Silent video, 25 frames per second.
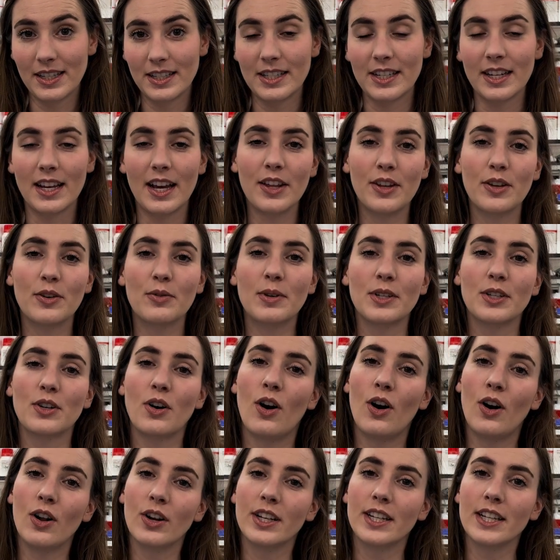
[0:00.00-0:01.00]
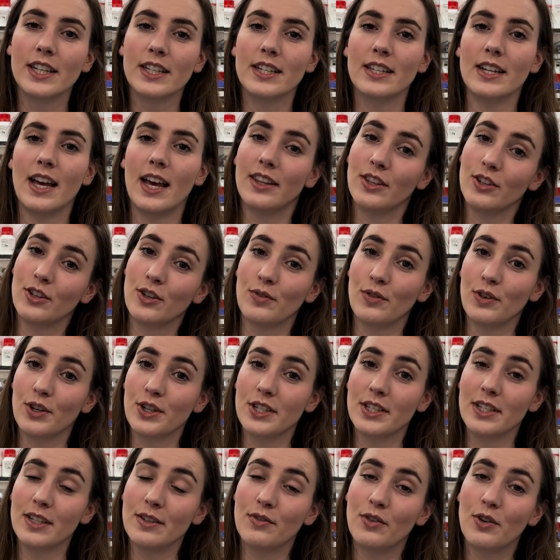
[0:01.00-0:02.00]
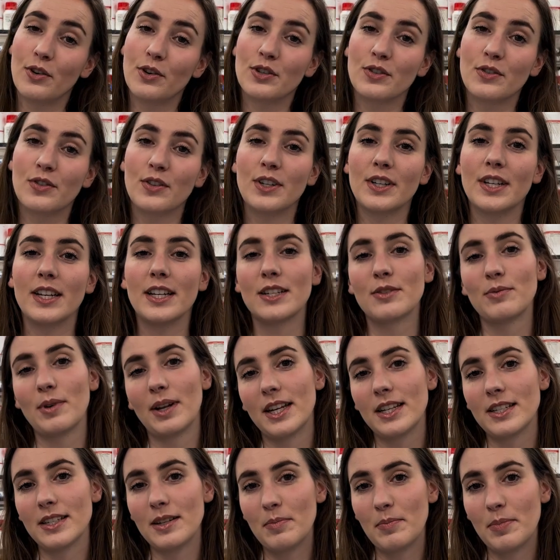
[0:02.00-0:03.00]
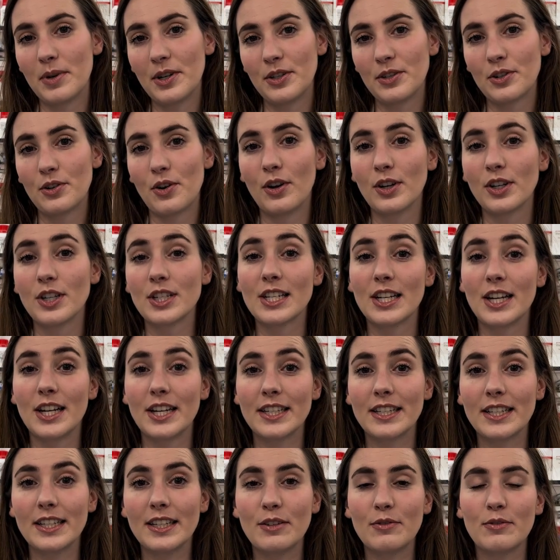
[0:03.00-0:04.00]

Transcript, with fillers: Together with colleagues at the University of Oxford as well as Imperial College London,